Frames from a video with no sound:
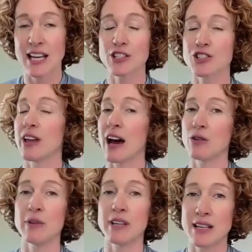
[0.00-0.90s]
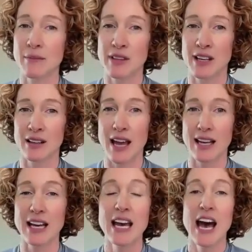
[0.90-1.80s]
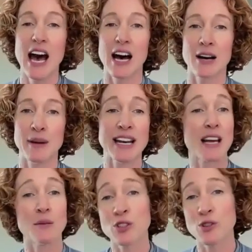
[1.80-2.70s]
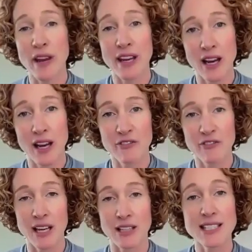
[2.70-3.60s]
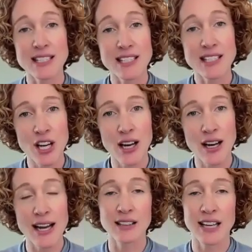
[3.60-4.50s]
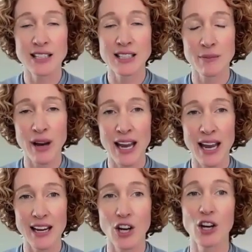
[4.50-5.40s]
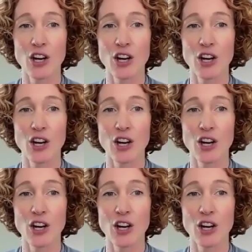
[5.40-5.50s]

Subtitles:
So that would be something like an animal's waking up from anesthesia and lands a bite,